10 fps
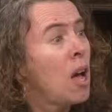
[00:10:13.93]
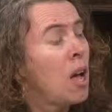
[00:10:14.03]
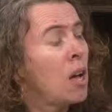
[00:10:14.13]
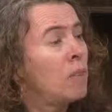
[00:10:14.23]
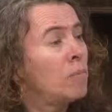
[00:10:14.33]

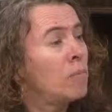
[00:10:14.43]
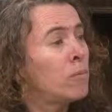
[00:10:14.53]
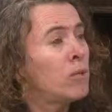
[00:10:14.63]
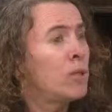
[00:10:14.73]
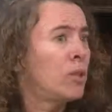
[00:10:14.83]

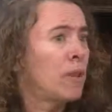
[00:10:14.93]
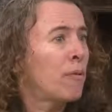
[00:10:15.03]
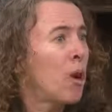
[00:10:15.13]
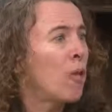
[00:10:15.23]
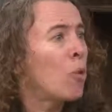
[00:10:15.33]

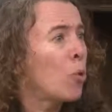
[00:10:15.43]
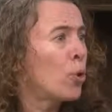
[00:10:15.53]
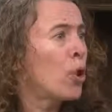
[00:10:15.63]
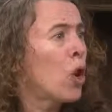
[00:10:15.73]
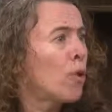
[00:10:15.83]
other hors
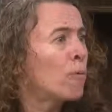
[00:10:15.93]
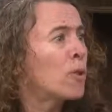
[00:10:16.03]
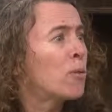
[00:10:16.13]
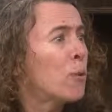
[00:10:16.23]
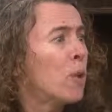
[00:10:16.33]

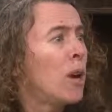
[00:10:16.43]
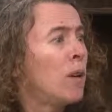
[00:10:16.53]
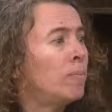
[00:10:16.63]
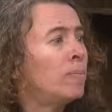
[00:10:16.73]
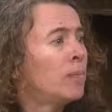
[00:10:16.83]
d'oeuvres
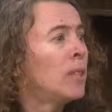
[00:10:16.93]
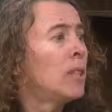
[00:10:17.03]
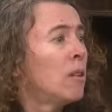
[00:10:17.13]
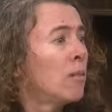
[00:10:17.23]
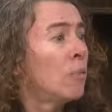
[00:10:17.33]
for
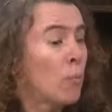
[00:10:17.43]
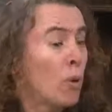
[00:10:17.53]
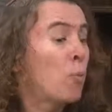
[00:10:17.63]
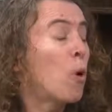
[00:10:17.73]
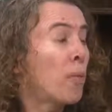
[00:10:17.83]

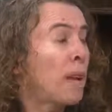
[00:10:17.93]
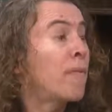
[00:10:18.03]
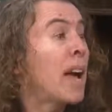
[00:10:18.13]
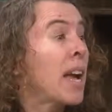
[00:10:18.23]
with what they found.